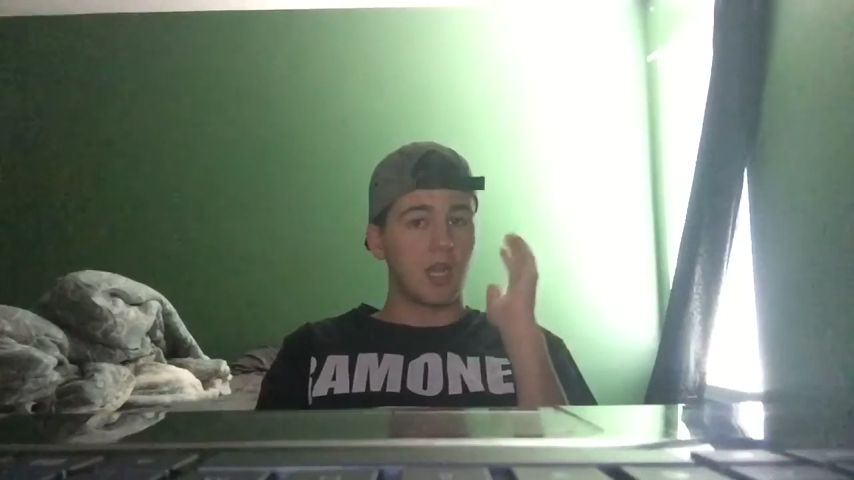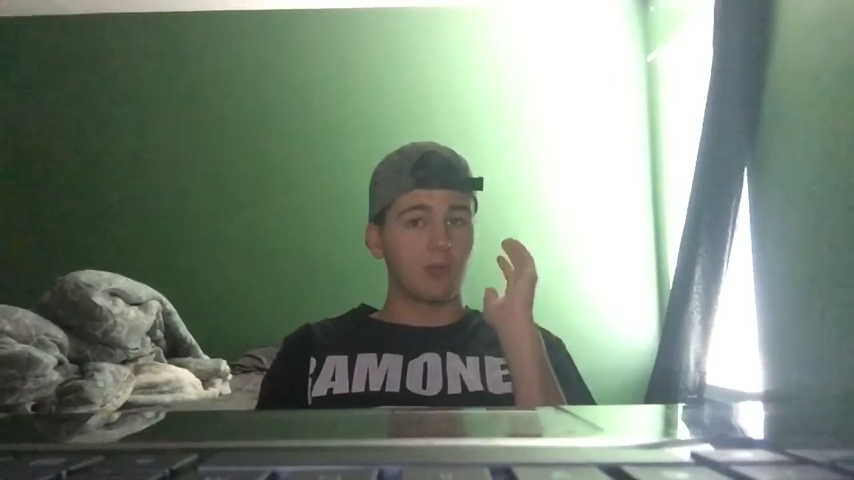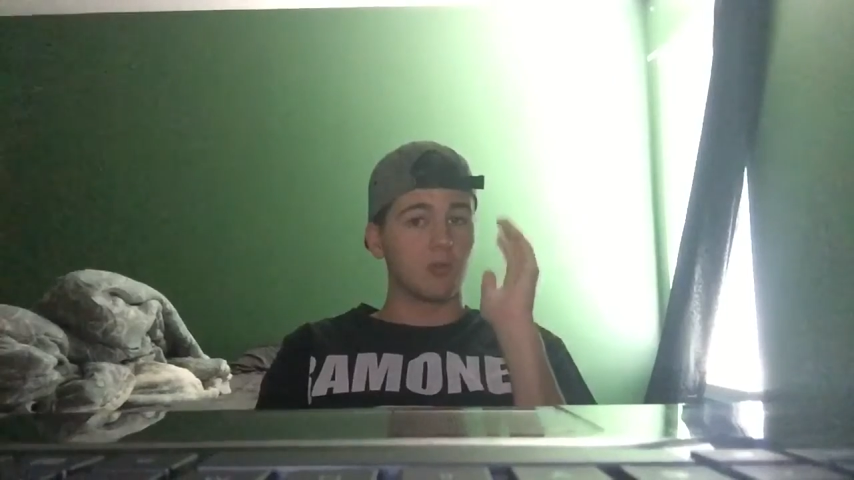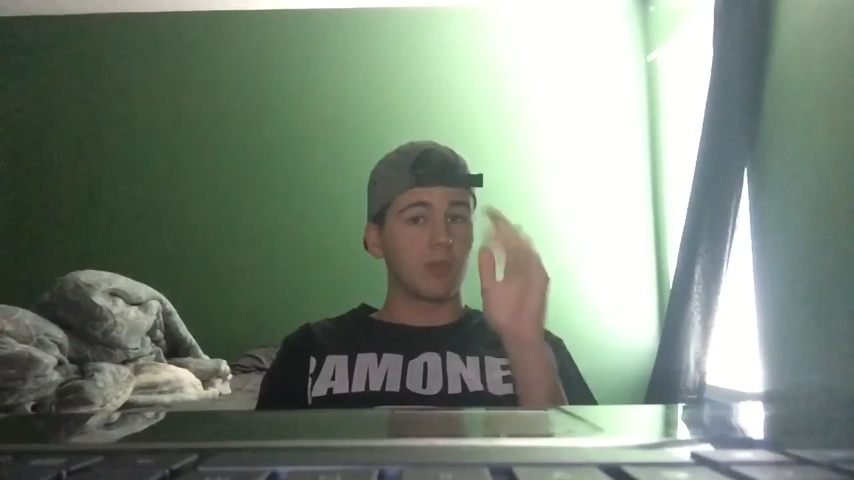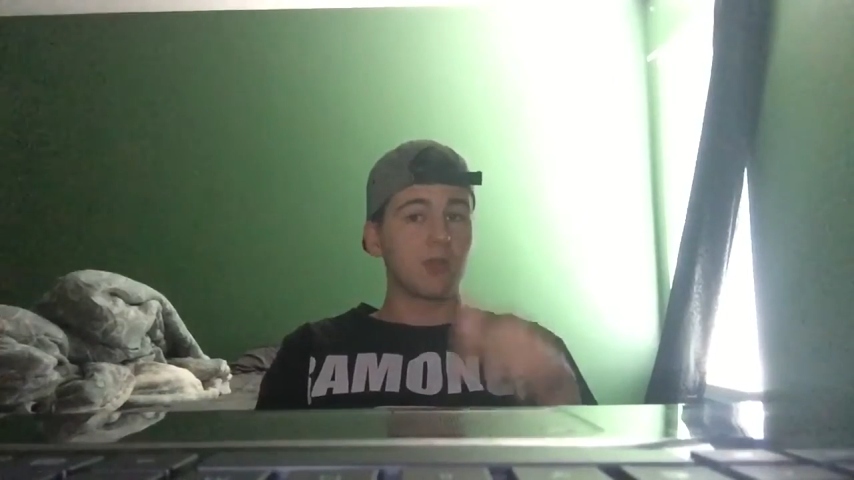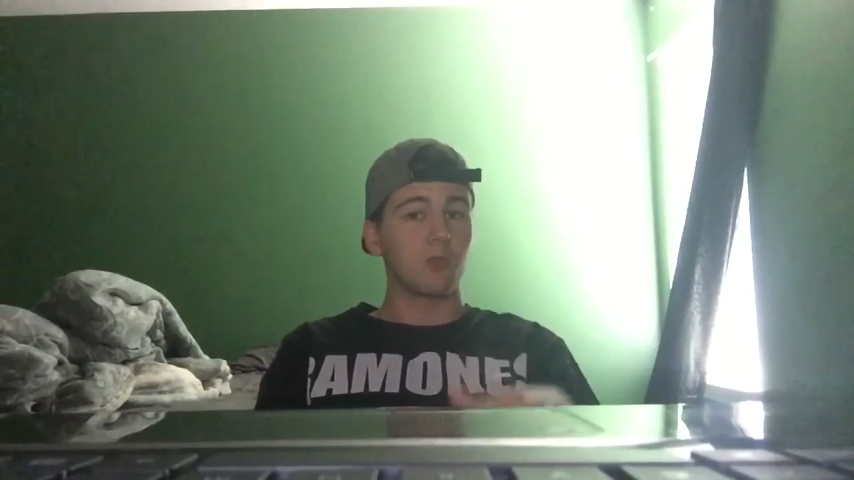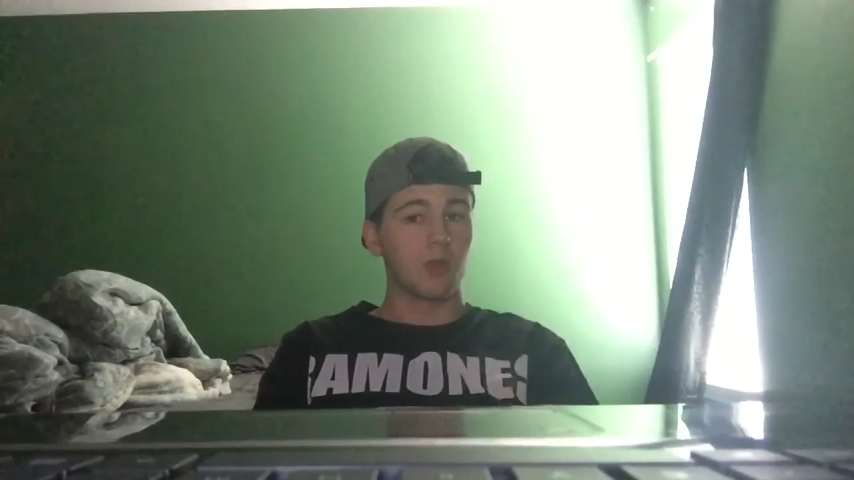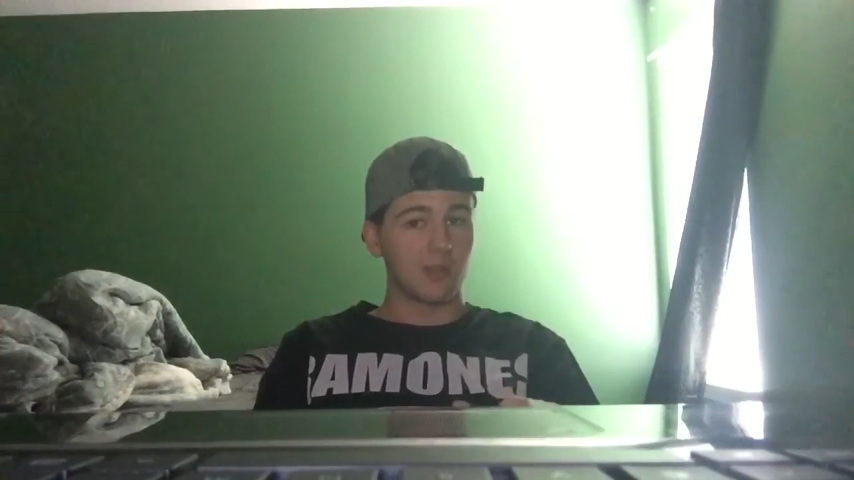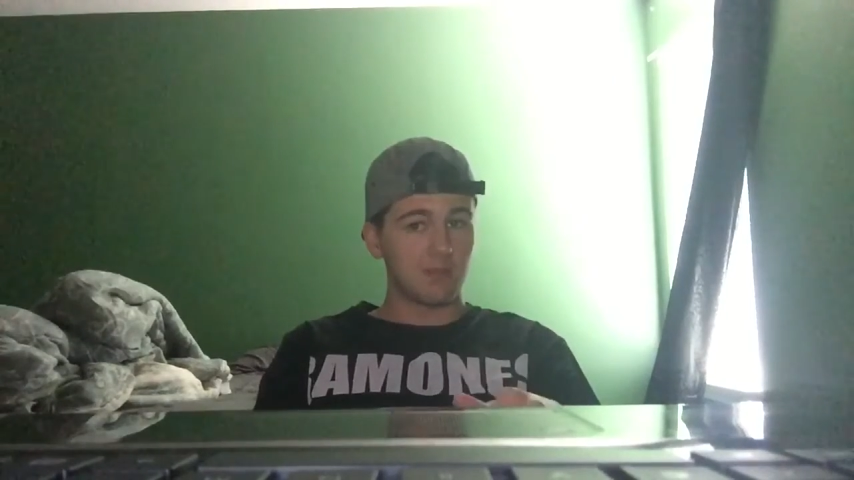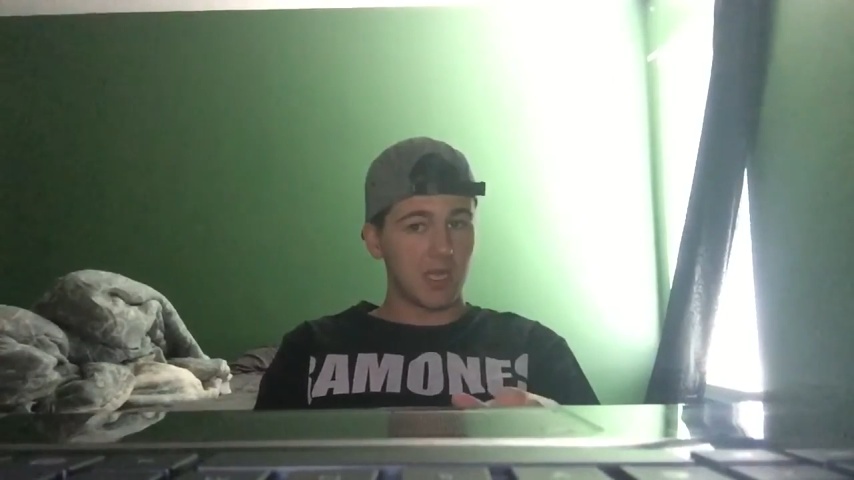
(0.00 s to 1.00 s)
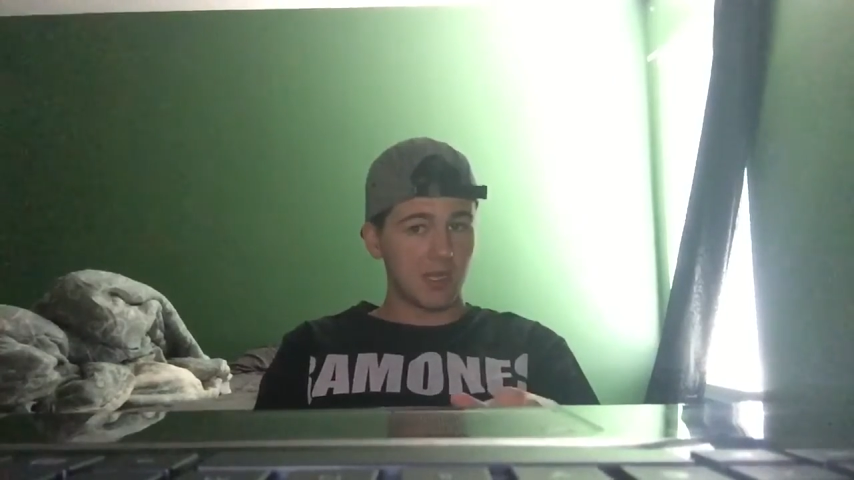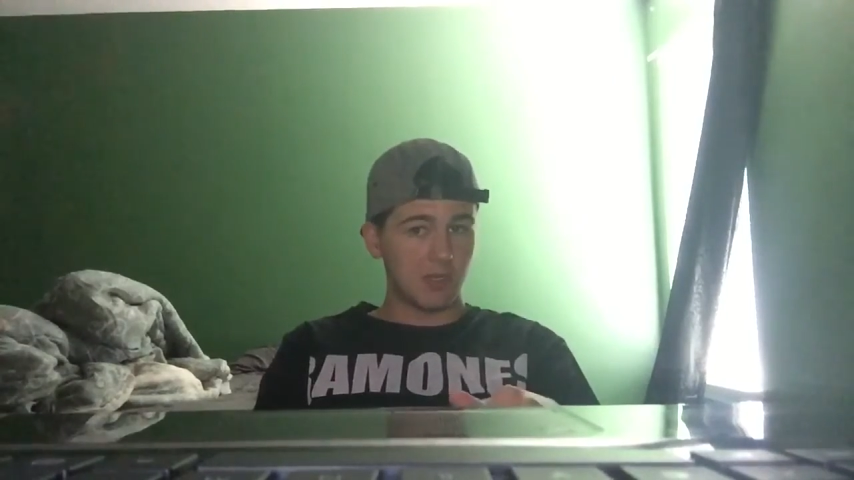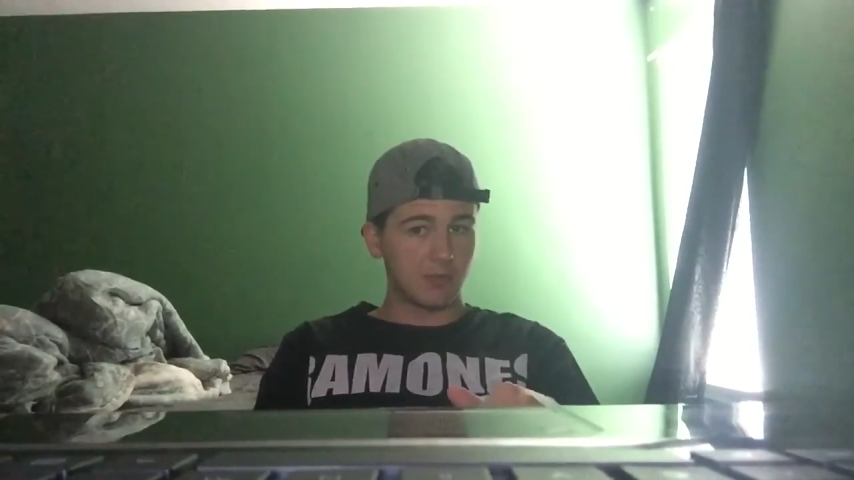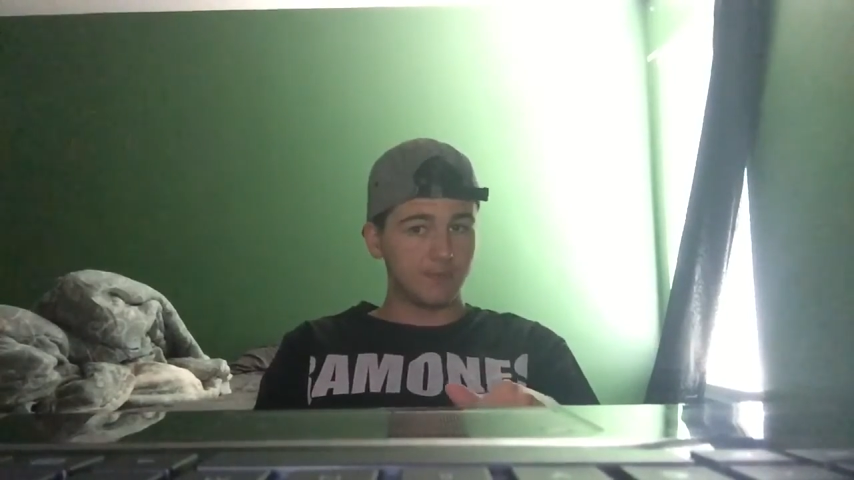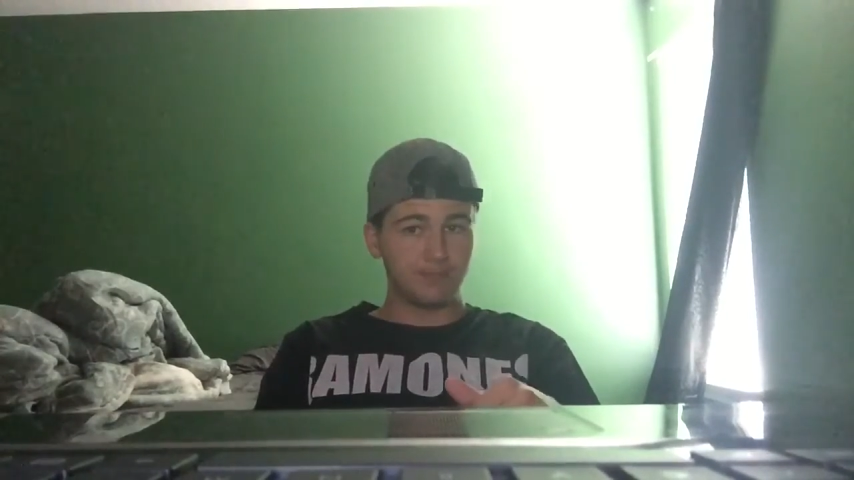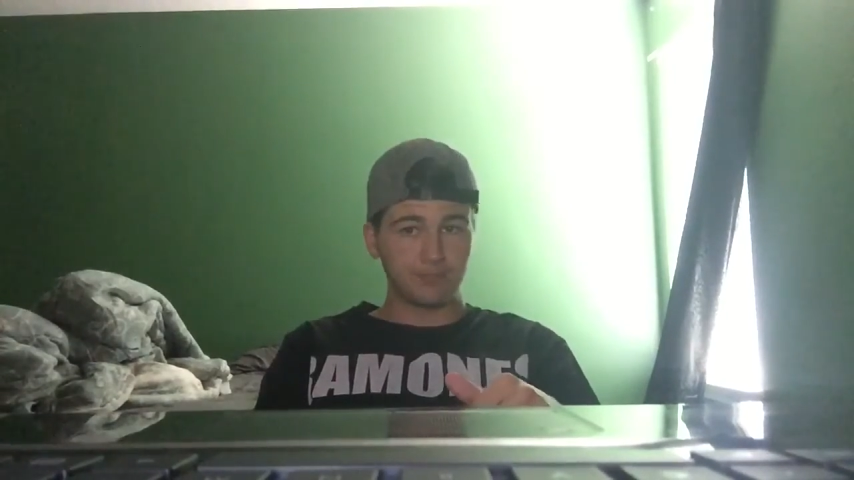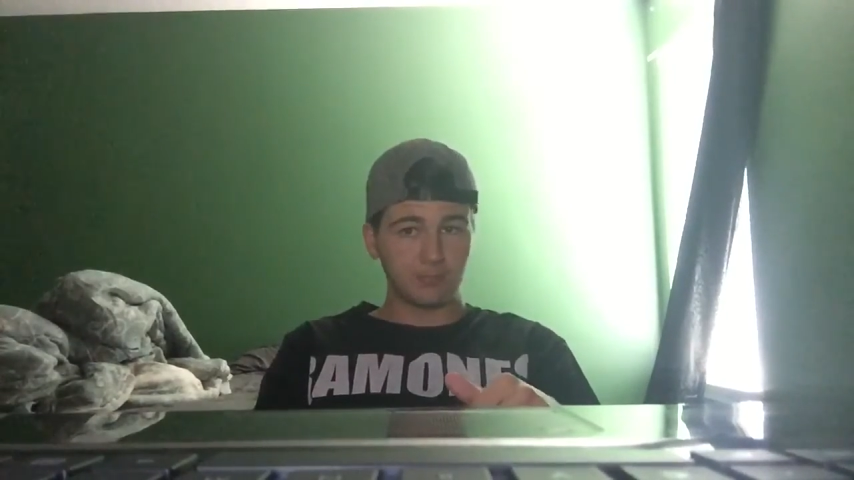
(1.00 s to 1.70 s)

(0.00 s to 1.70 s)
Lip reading: I will link one in the bio.